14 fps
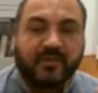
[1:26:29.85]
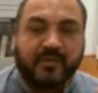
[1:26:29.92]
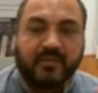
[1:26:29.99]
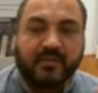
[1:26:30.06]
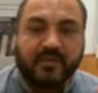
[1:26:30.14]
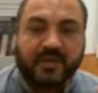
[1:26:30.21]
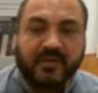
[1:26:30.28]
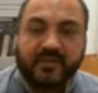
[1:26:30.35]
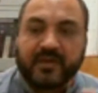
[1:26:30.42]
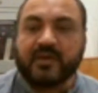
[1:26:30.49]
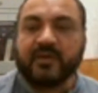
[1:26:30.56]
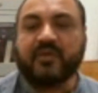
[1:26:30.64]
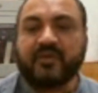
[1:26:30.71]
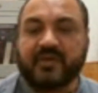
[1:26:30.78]
consult your
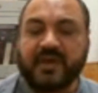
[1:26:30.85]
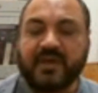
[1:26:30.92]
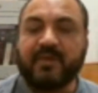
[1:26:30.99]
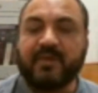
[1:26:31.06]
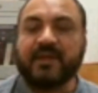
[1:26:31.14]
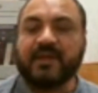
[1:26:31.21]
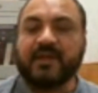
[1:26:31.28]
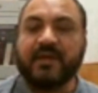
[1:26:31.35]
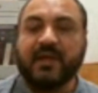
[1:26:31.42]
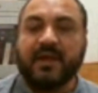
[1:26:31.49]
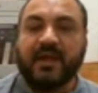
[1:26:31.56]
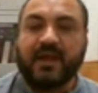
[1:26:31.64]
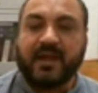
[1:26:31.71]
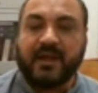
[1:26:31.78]
study material,
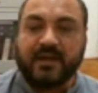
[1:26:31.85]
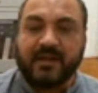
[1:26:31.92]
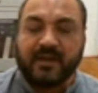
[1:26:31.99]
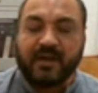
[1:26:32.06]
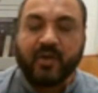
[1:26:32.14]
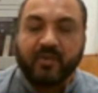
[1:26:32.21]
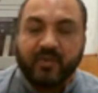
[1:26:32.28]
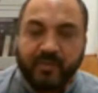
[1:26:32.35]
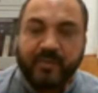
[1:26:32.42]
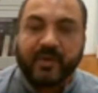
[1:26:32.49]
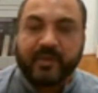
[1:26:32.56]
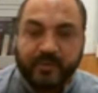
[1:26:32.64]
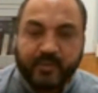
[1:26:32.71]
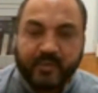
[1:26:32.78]
and now you'll be able
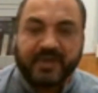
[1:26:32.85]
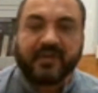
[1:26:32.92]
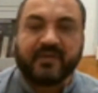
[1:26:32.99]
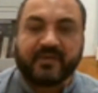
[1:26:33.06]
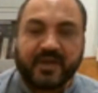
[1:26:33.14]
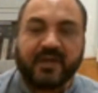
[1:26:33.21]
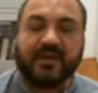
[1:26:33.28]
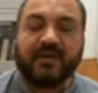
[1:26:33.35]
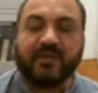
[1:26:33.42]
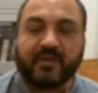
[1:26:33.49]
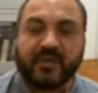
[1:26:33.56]
to understand, okay,